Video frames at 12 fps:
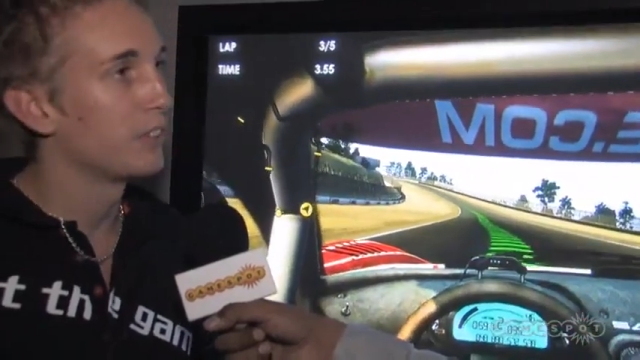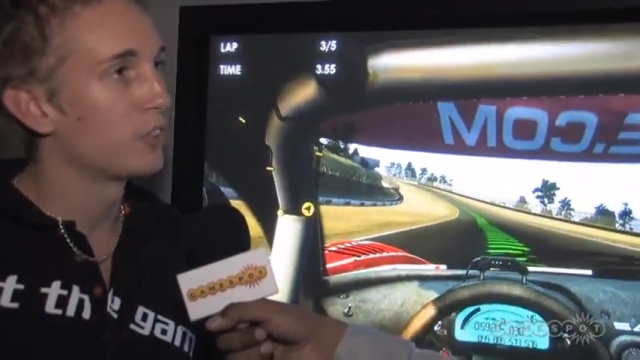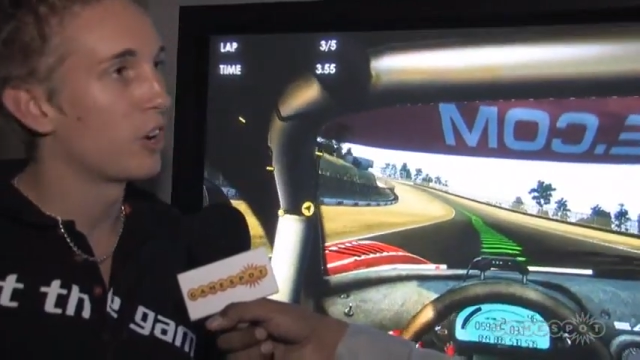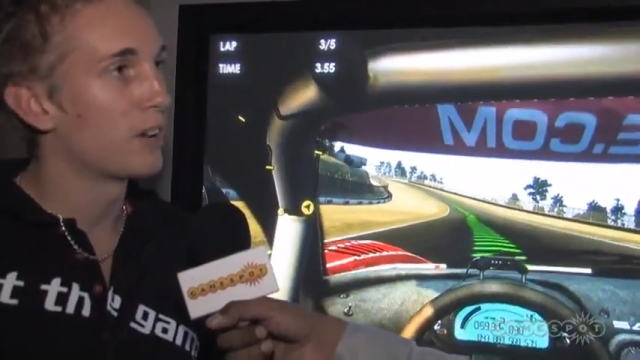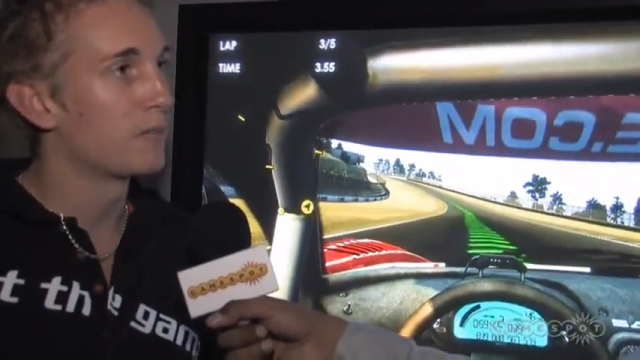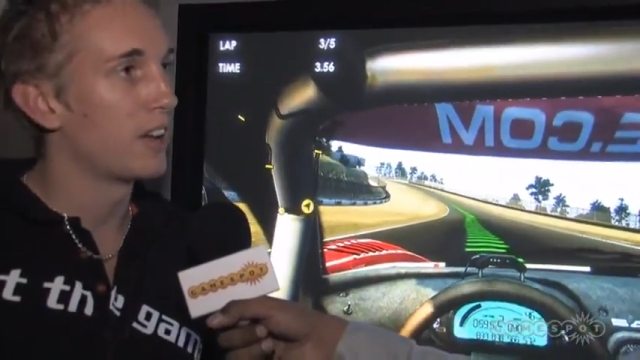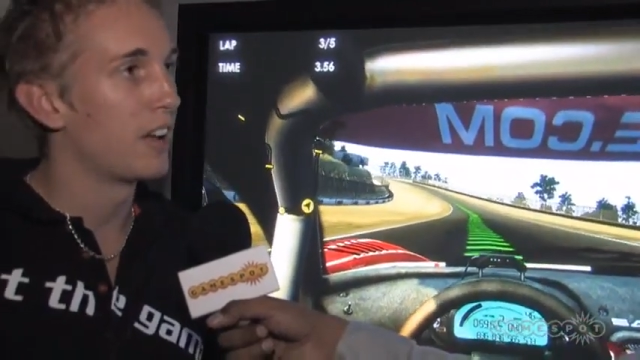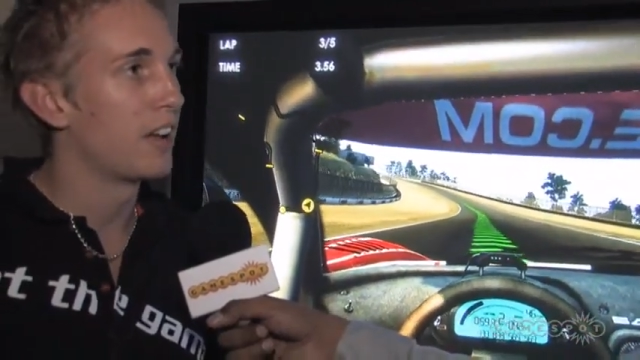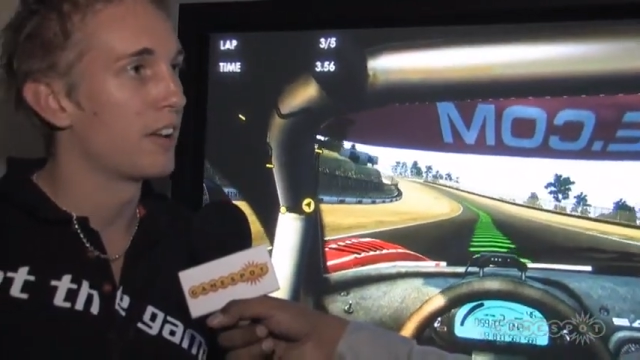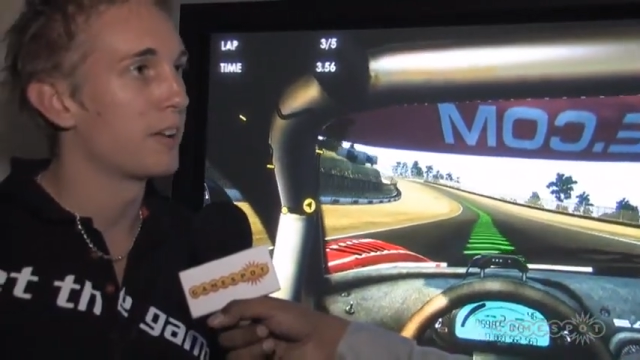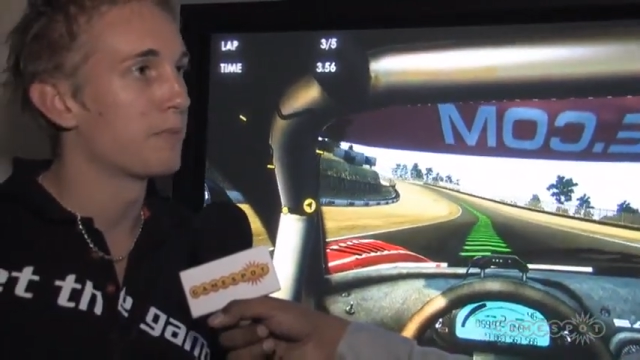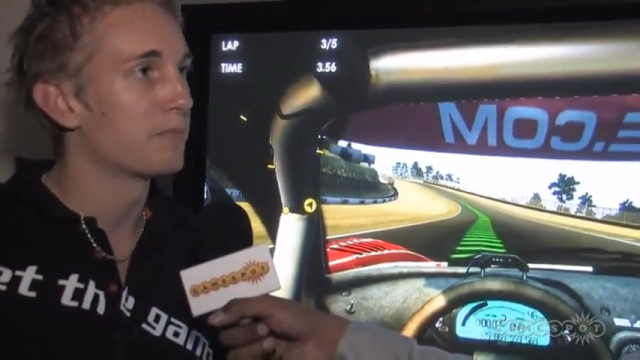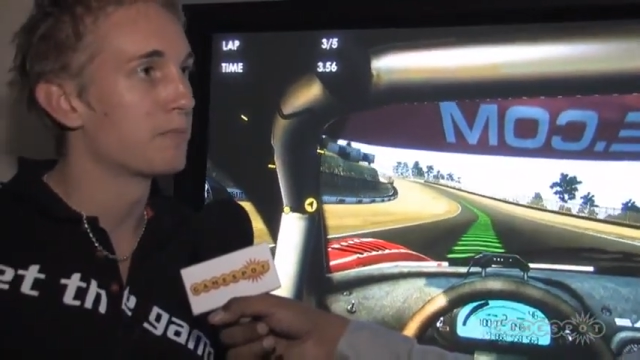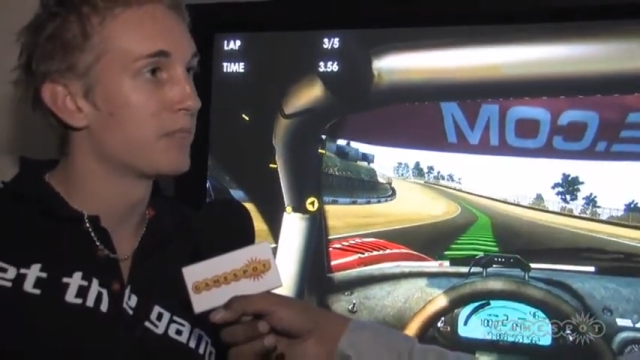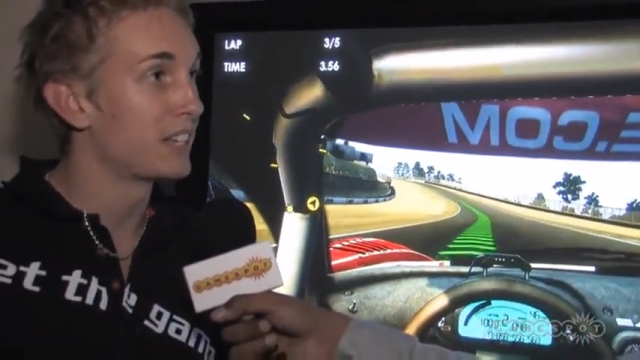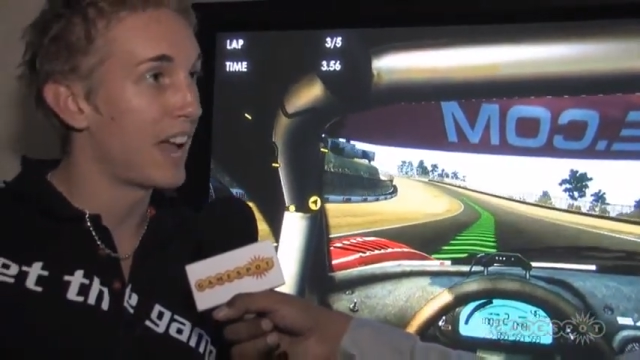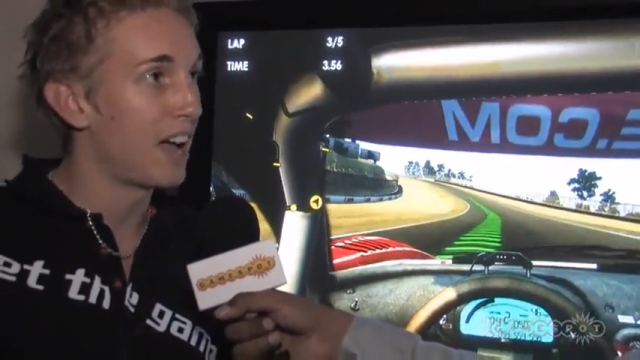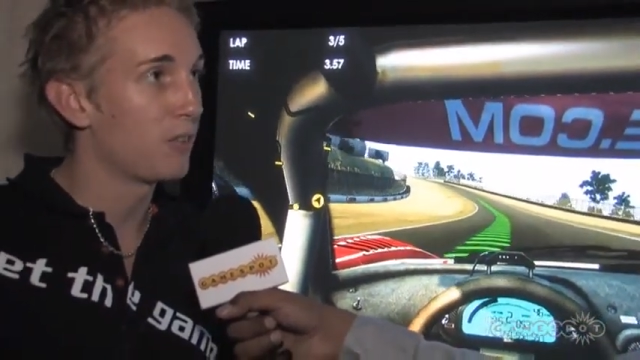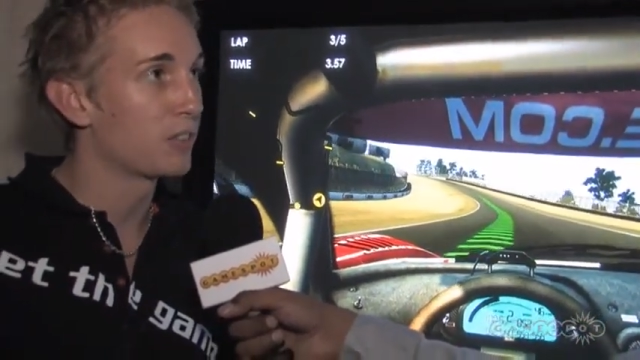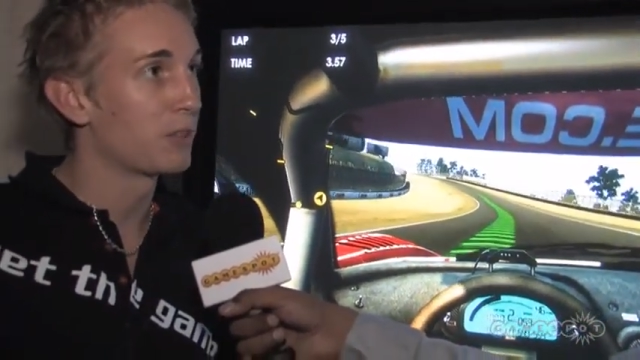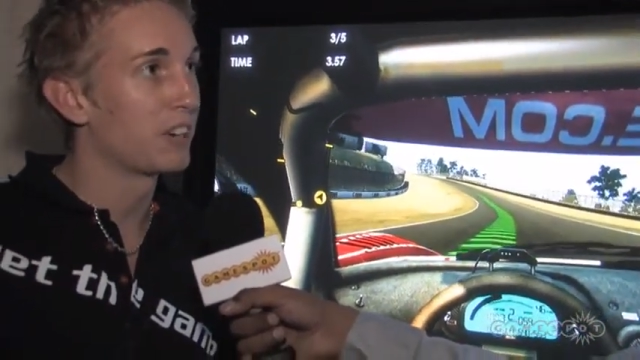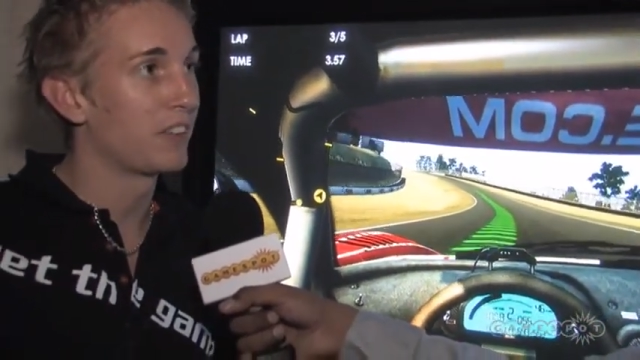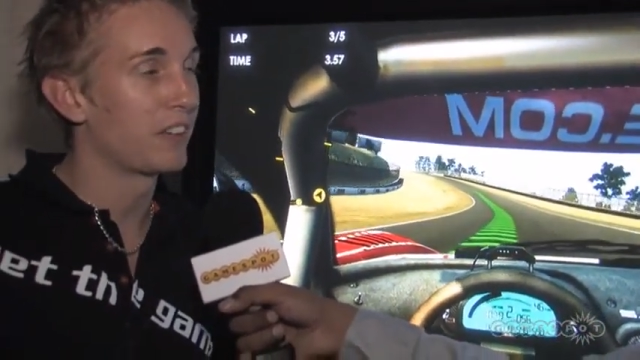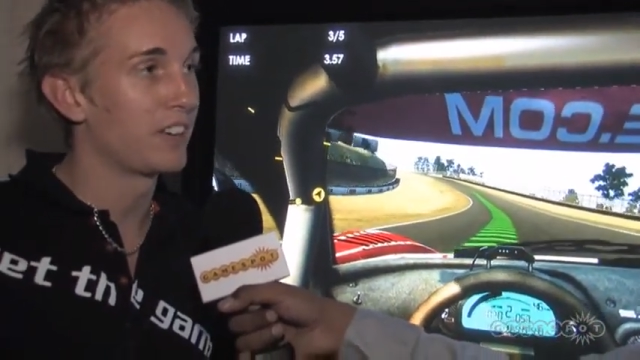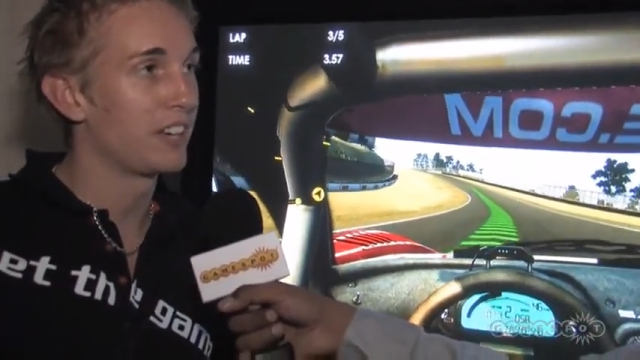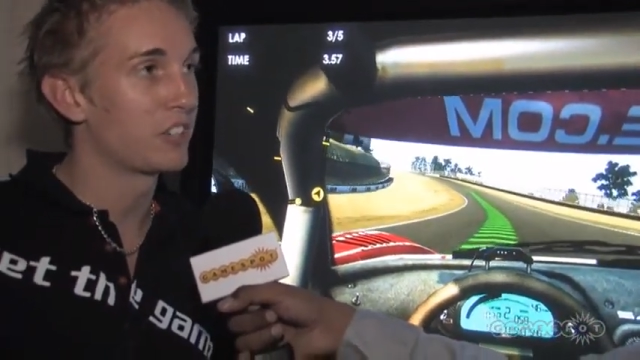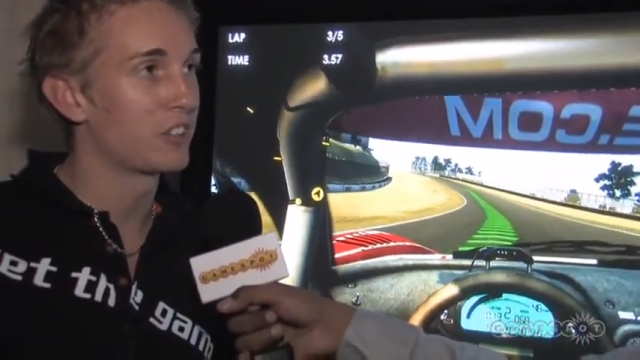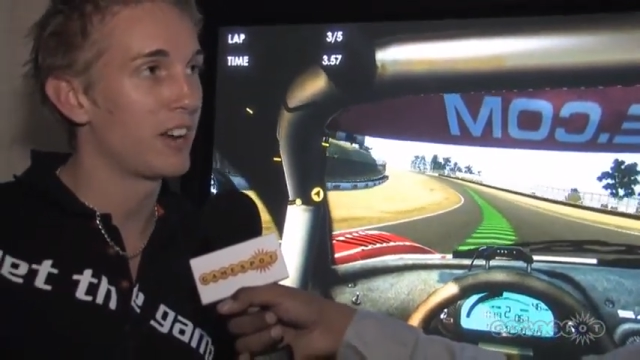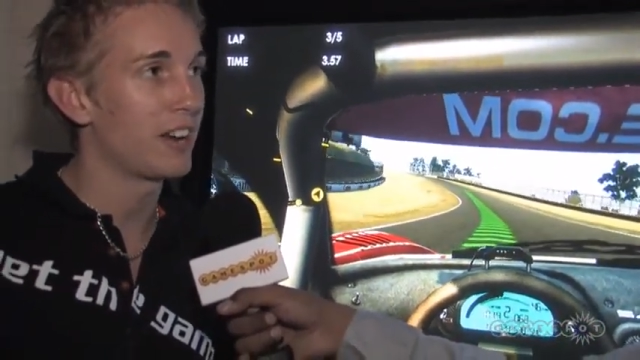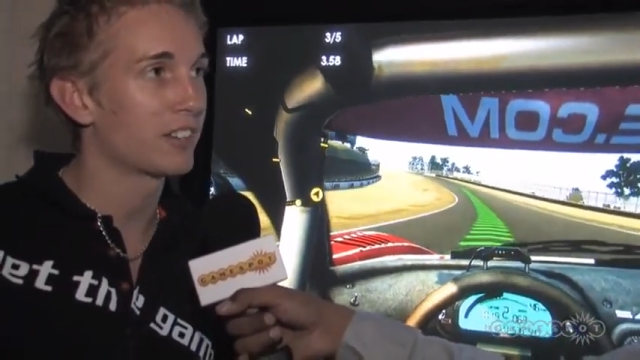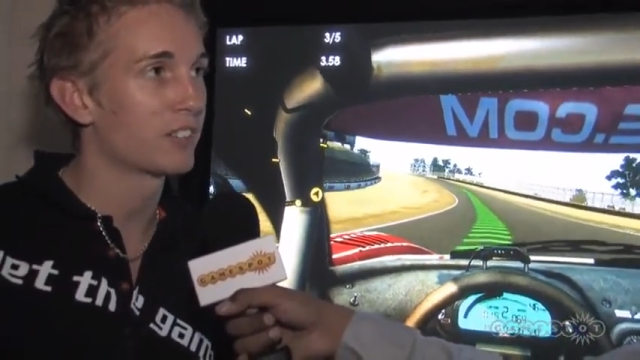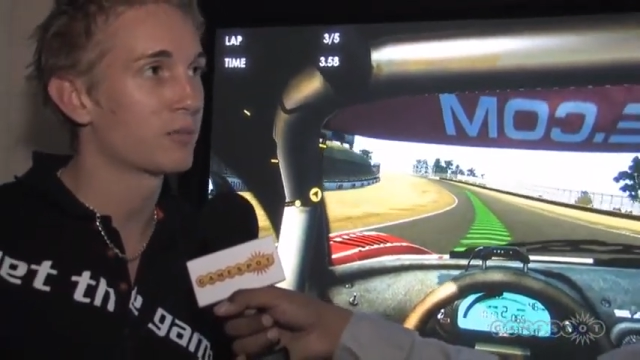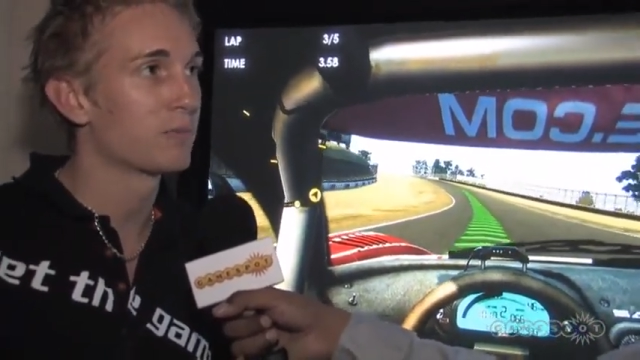We've got Macau is one of our feature tracks.